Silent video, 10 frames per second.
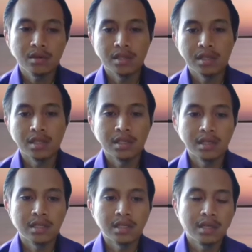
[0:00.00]
the
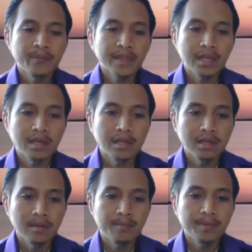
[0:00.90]

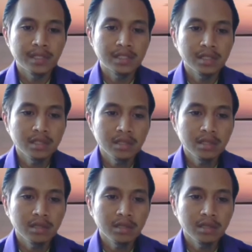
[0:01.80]
picture